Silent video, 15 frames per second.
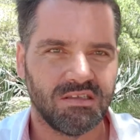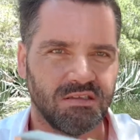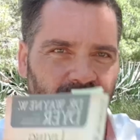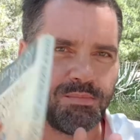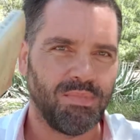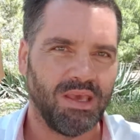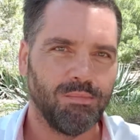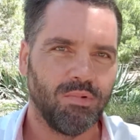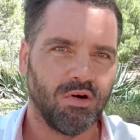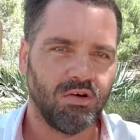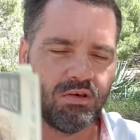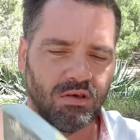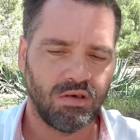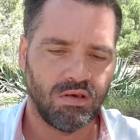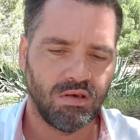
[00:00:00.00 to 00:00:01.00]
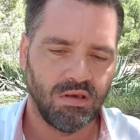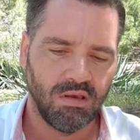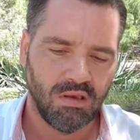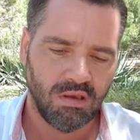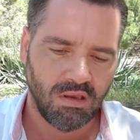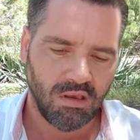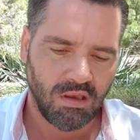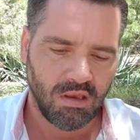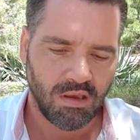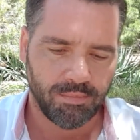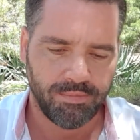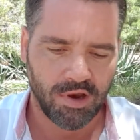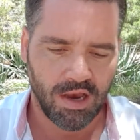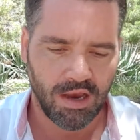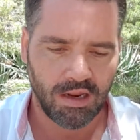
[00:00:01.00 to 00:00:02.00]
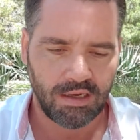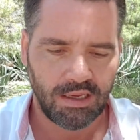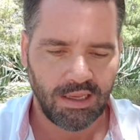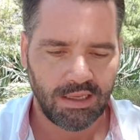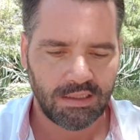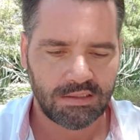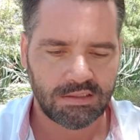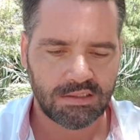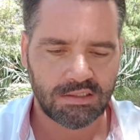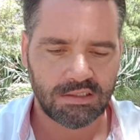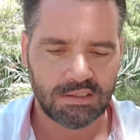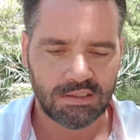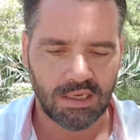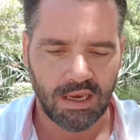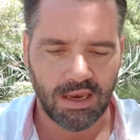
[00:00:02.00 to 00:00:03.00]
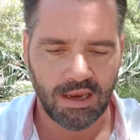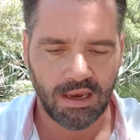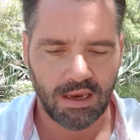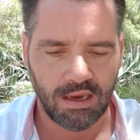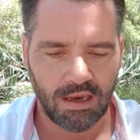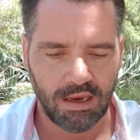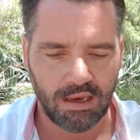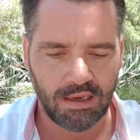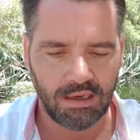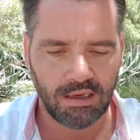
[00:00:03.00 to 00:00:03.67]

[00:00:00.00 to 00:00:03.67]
not a big book, but it's a